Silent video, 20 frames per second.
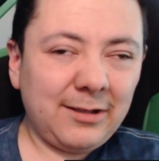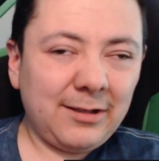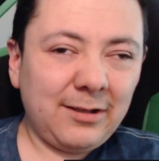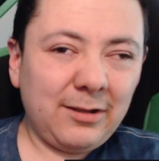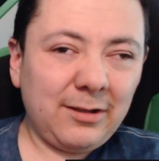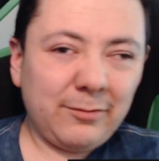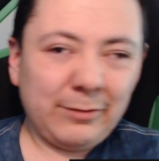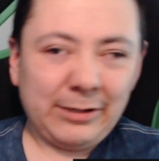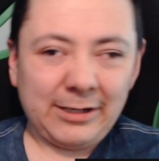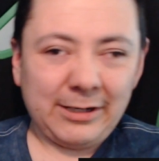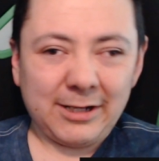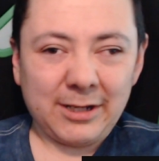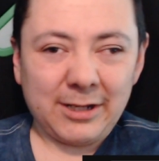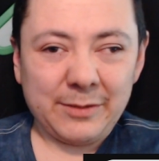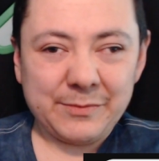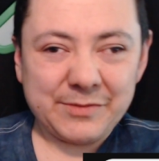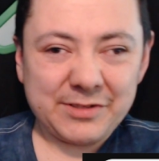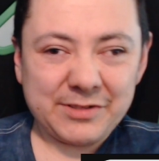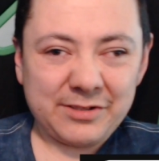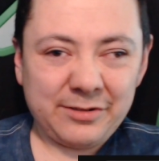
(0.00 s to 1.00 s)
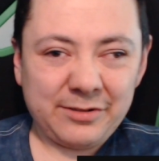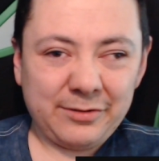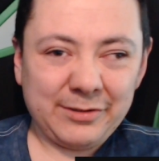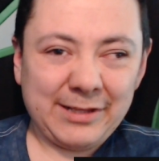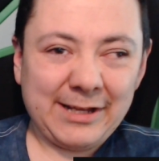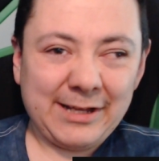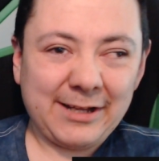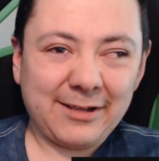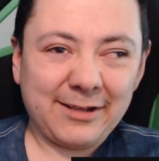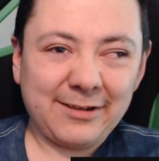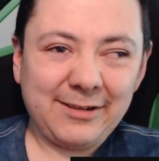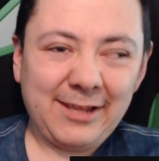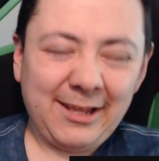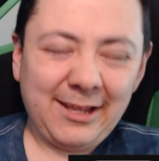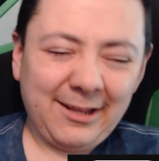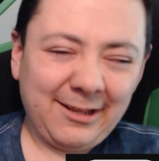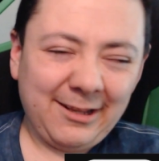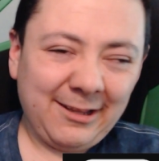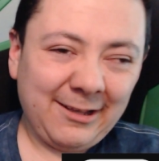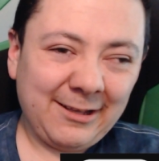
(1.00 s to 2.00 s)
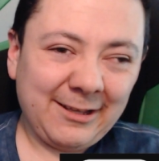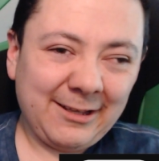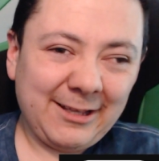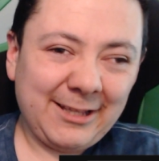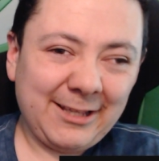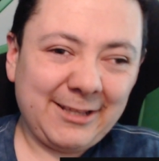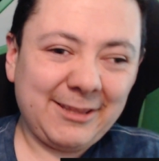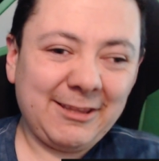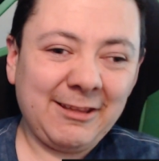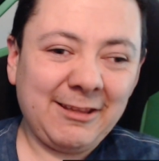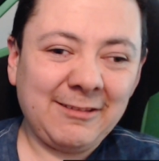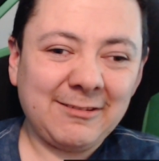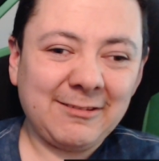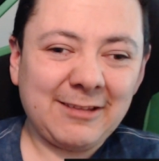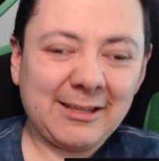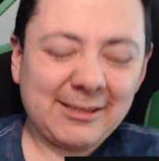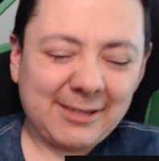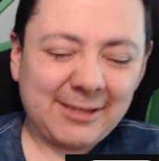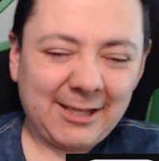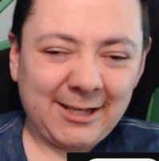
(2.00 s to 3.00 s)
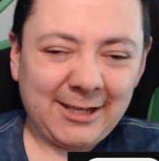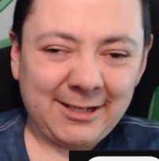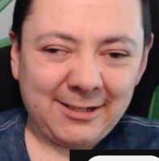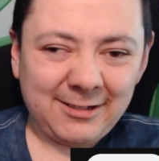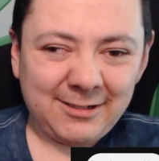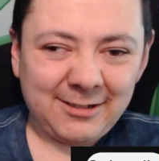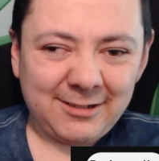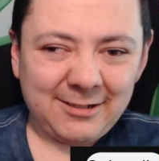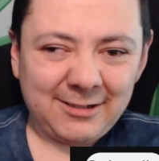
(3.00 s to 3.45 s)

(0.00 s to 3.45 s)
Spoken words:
when it comes to, like, dating and things like that.